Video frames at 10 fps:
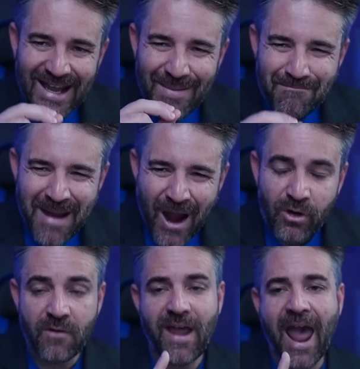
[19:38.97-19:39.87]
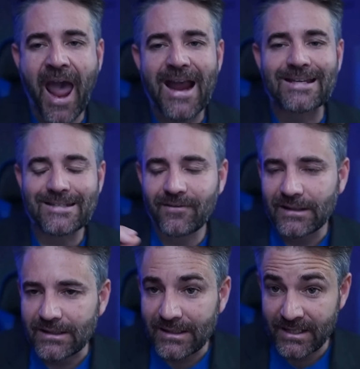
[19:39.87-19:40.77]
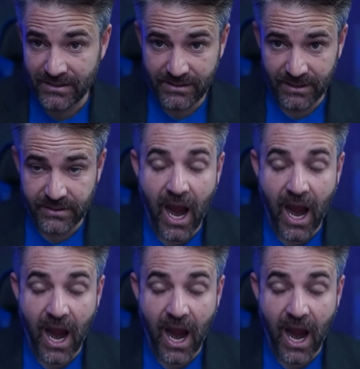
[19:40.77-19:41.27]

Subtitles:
amount of active listings.